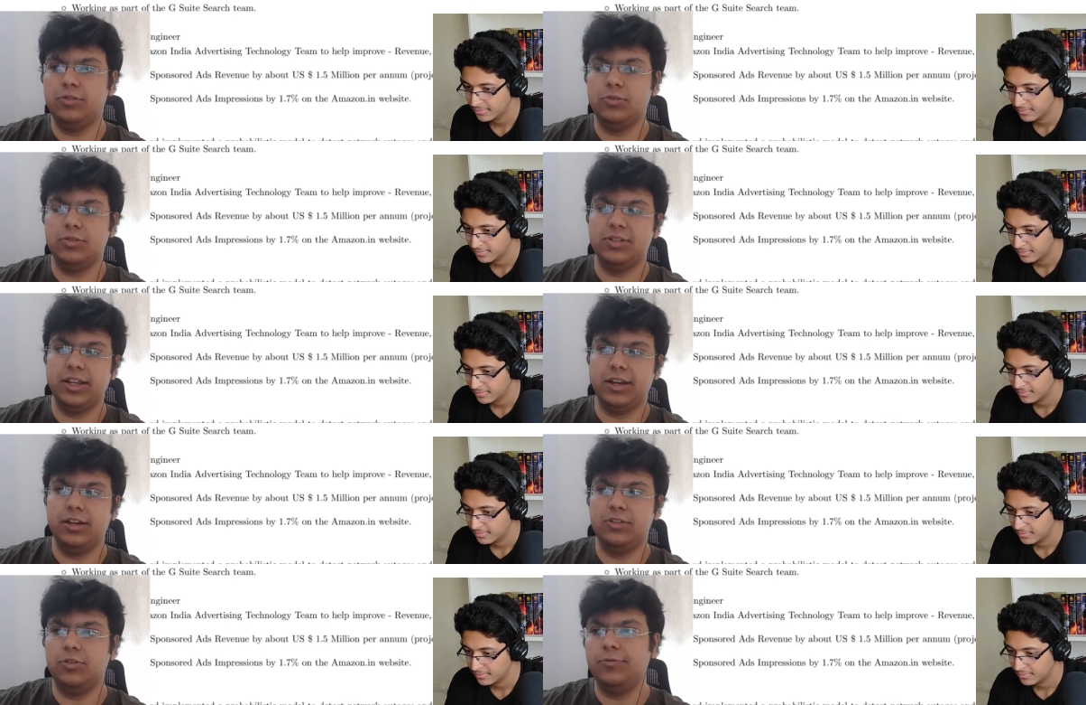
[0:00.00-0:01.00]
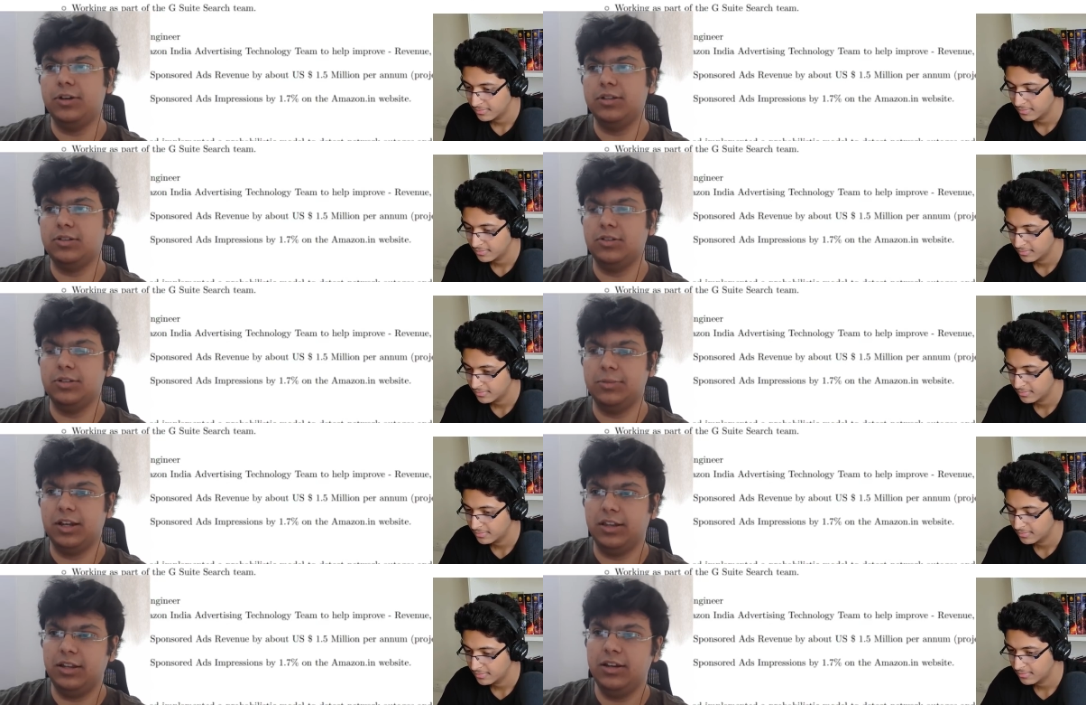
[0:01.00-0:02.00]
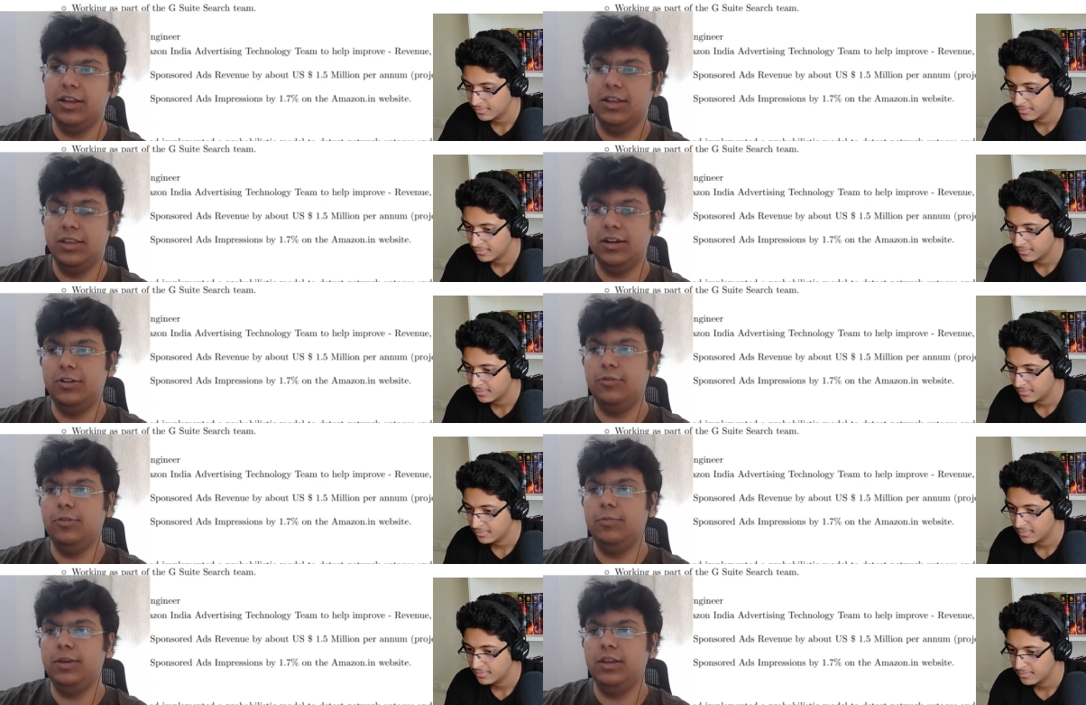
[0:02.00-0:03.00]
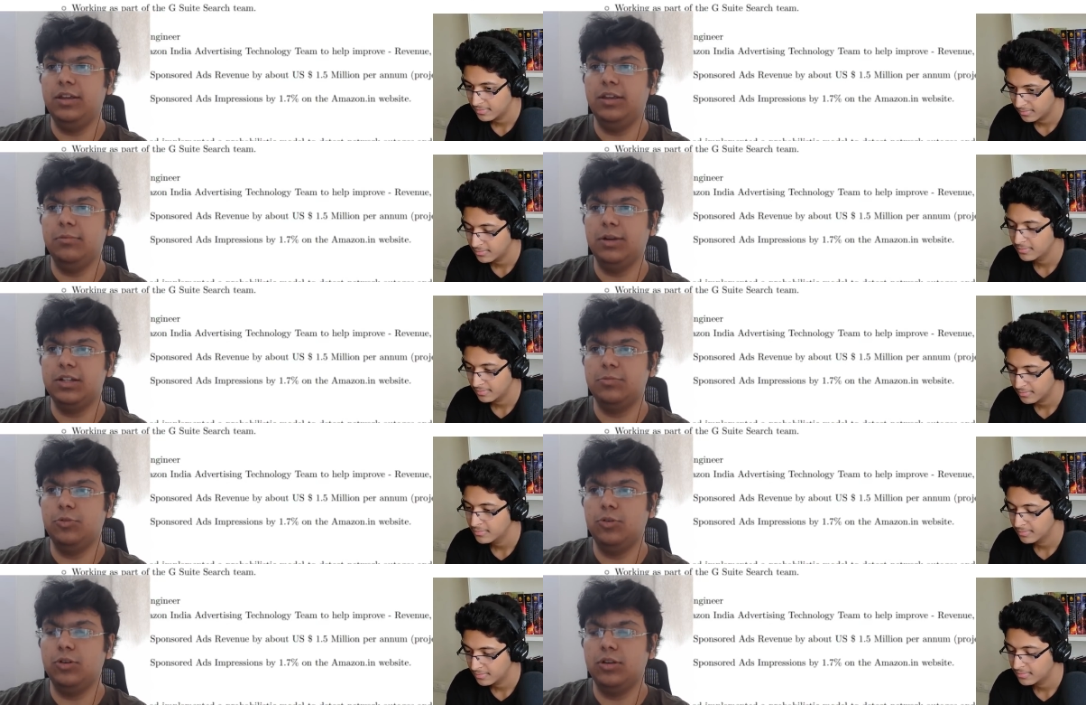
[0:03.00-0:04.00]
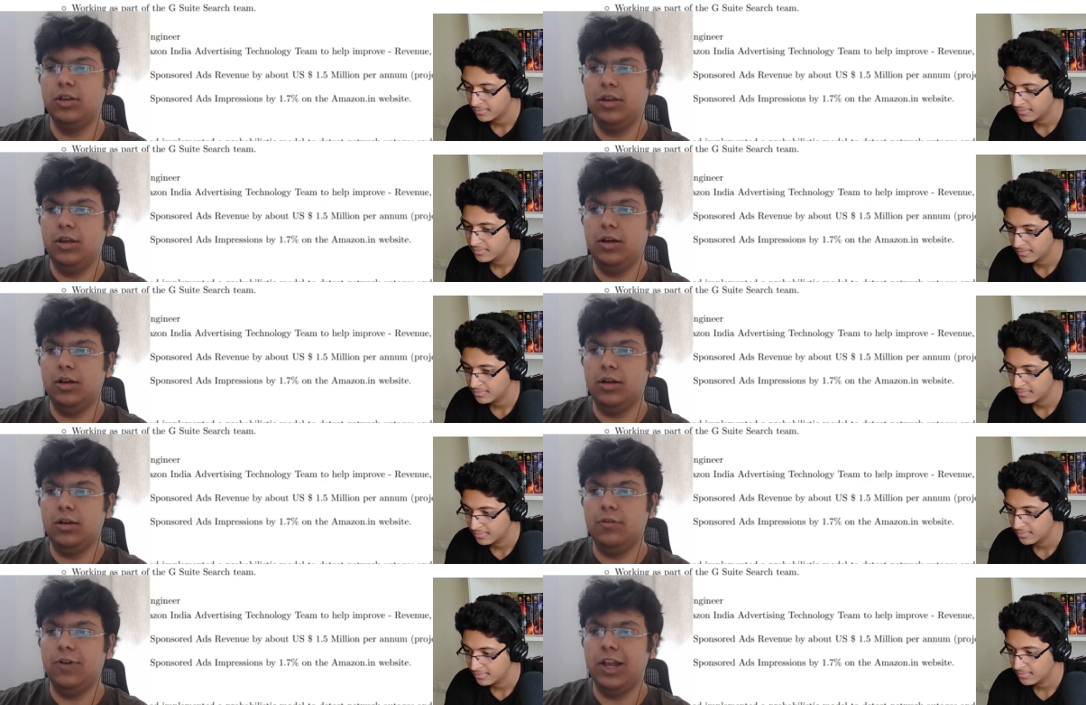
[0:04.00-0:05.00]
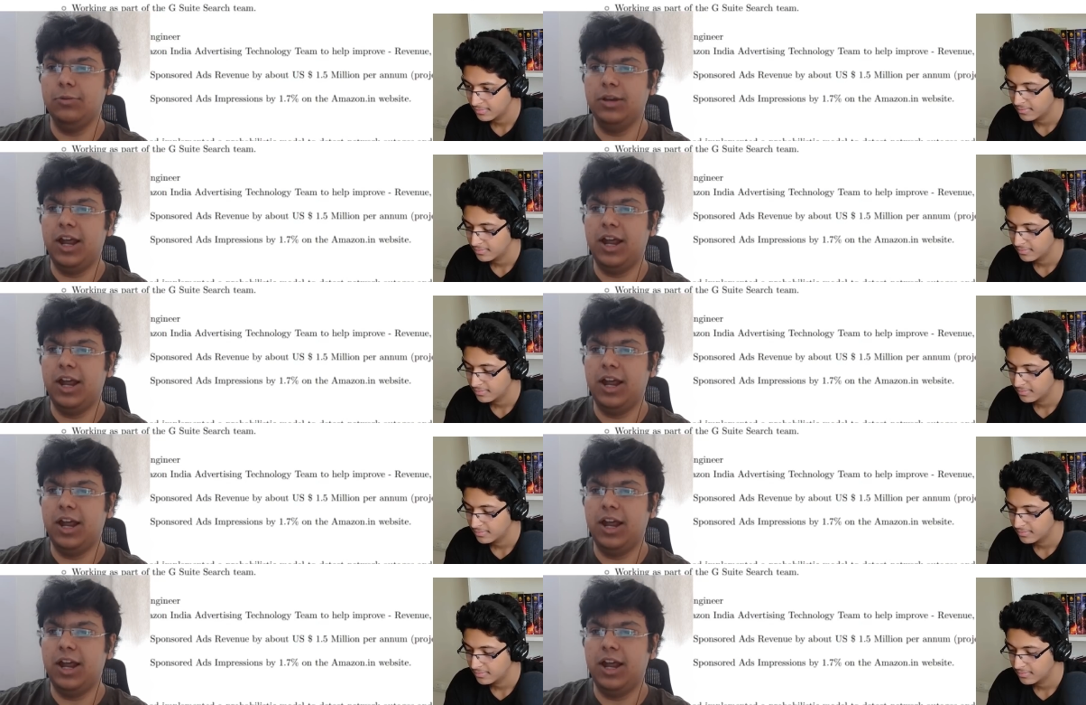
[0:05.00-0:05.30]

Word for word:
Speaker 1: stood second, stood first, or something like that, then it will be much more uh, valuable.